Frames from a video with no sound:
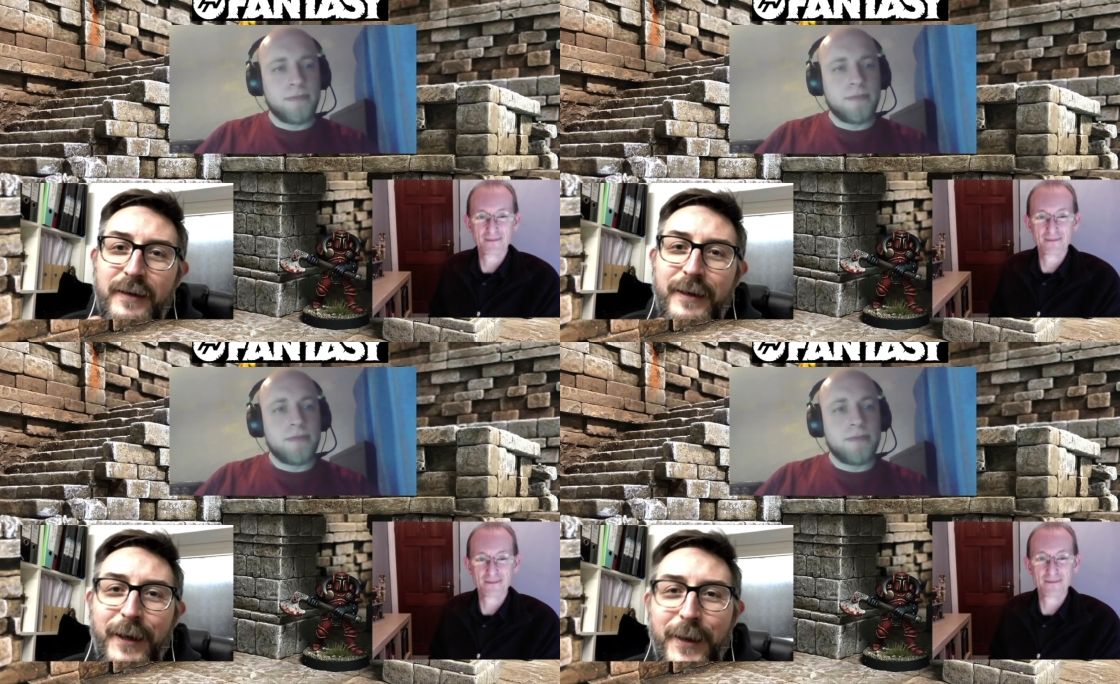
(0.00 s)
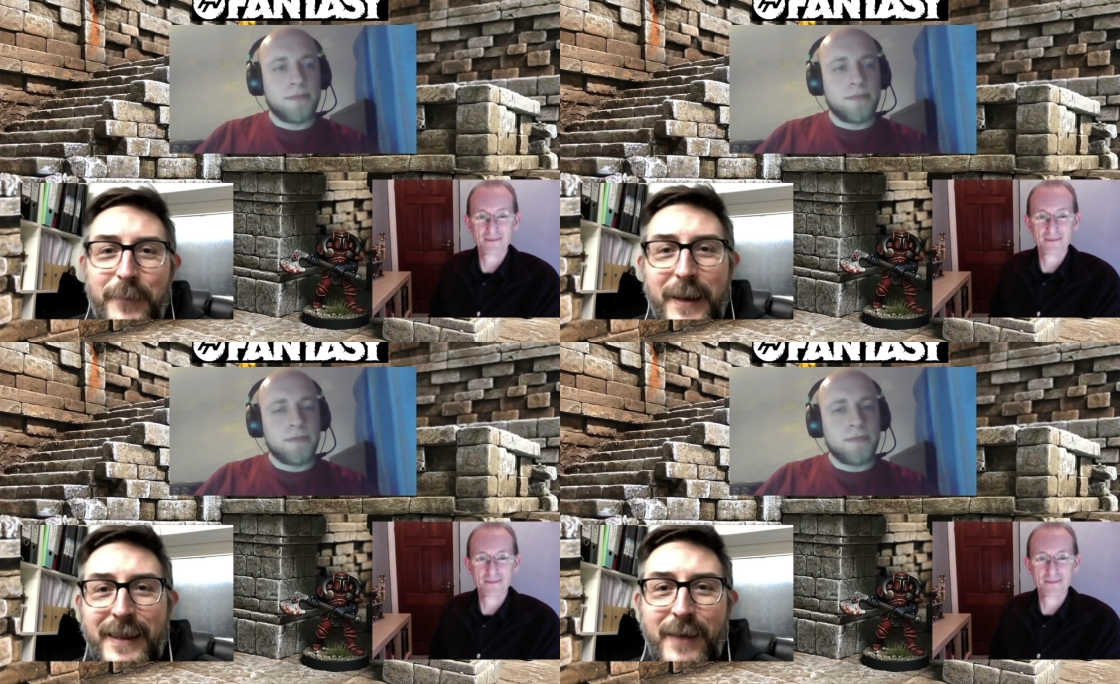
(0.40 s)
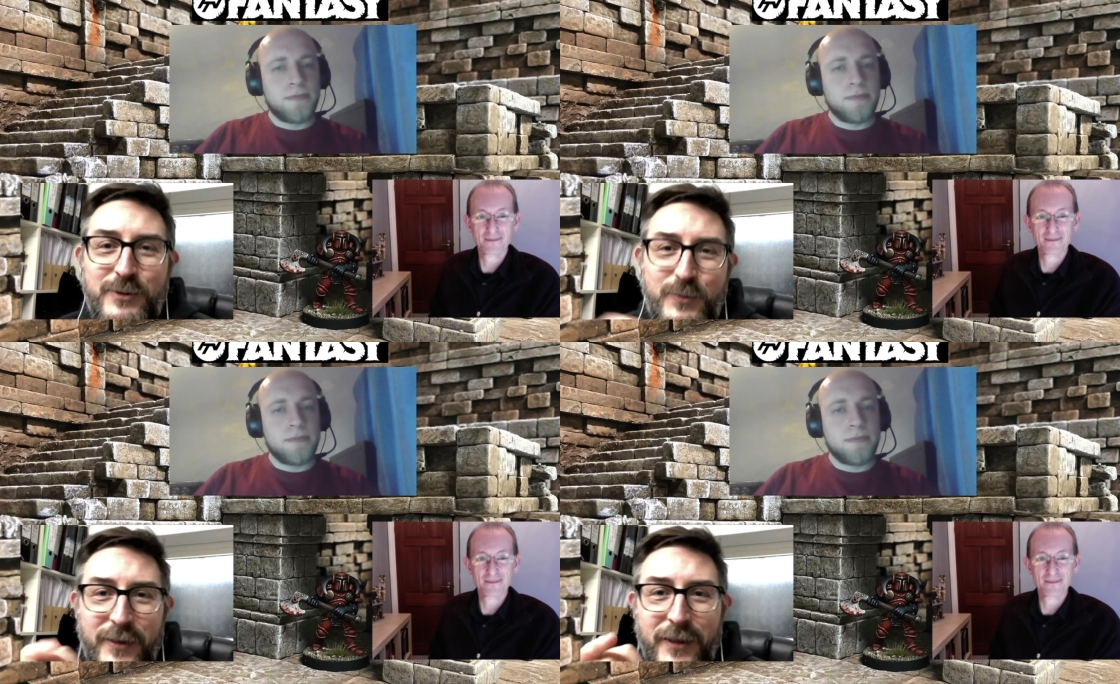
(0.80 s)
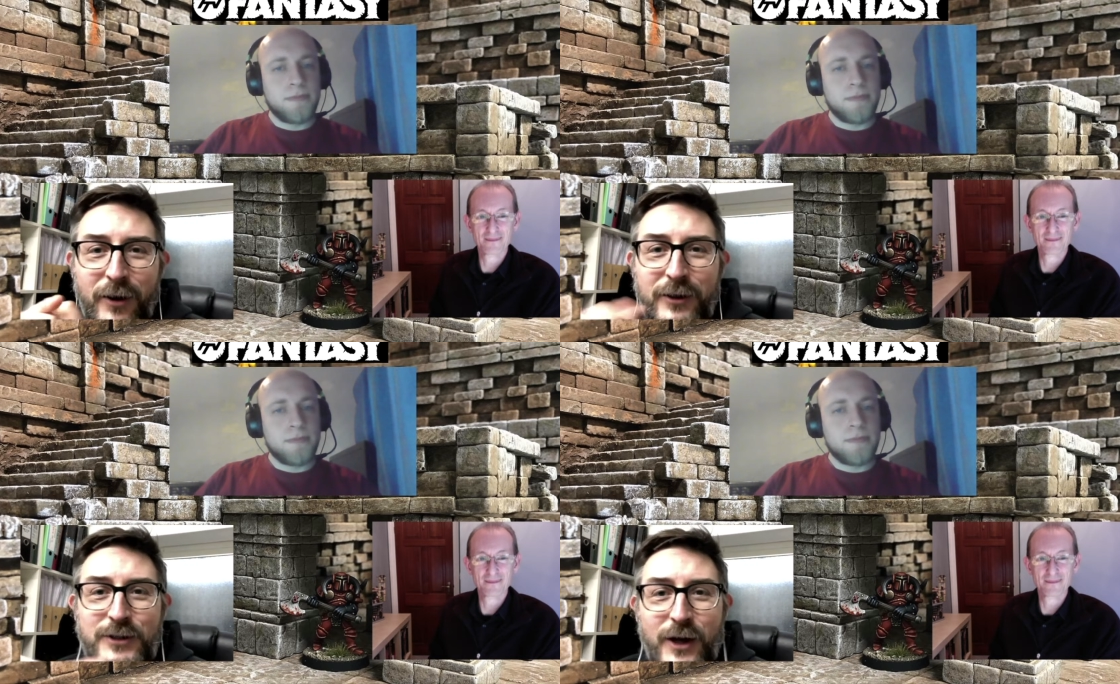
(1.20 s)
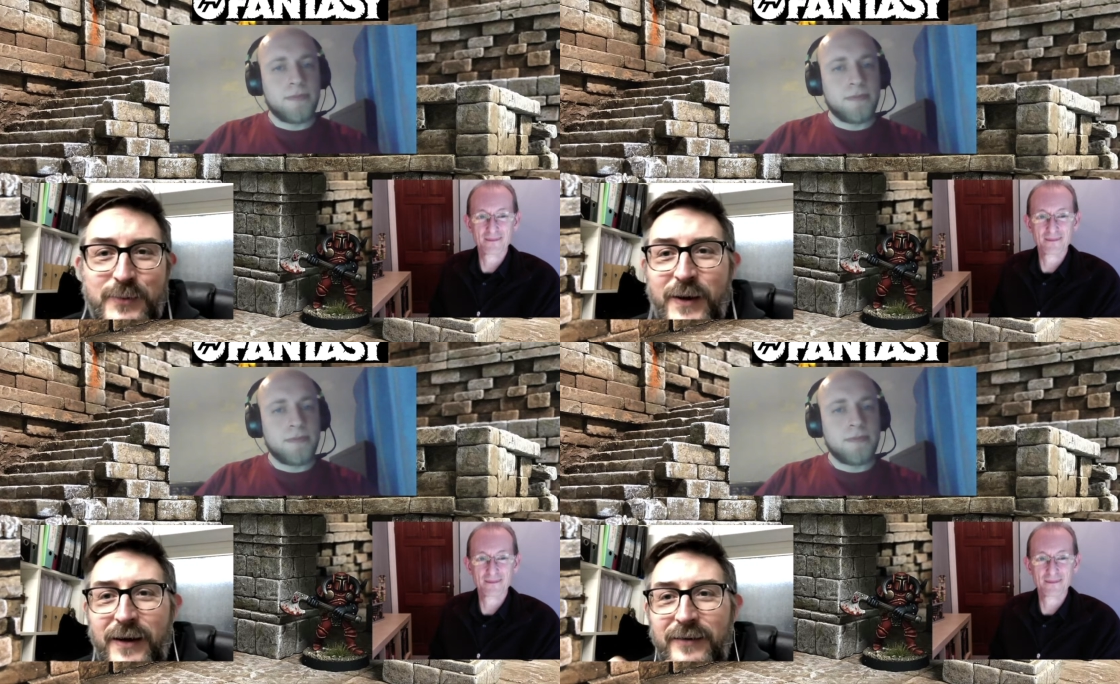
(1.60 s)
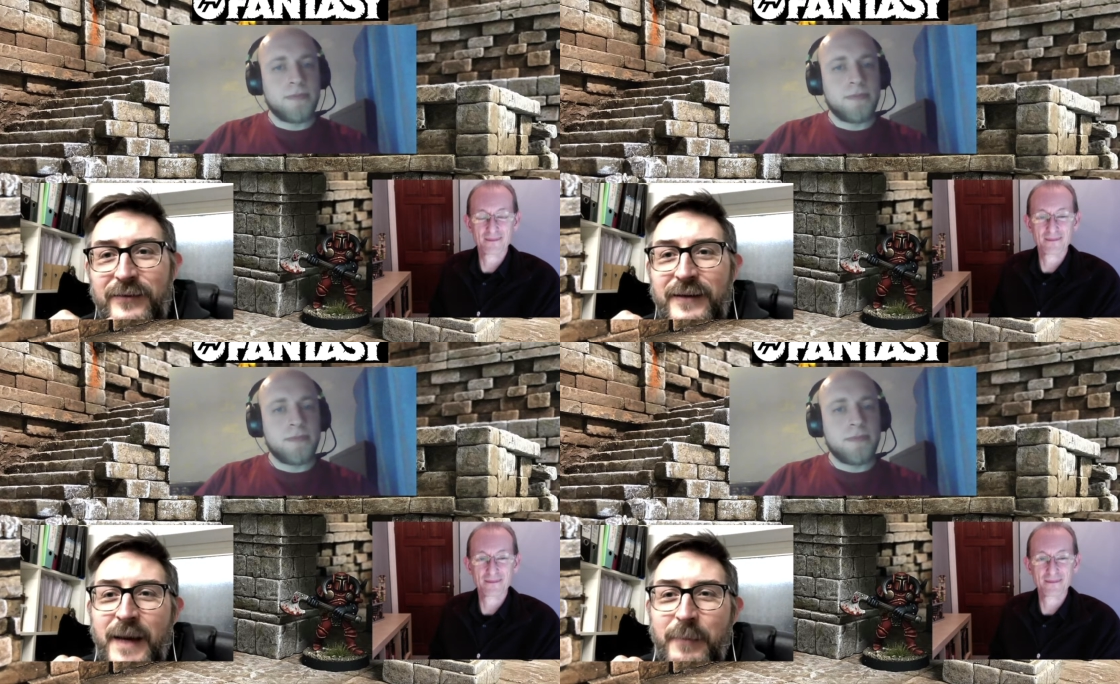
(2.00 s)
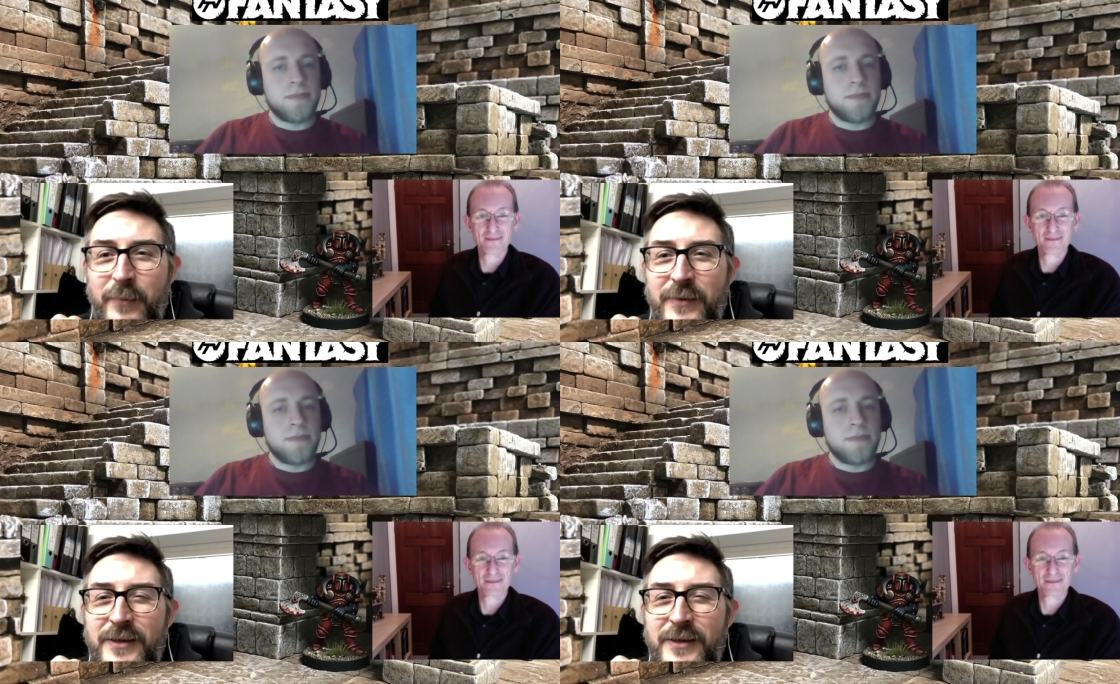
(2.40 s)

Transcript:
Speaker 1: in there, which is one of the archetypes we kind of come up with.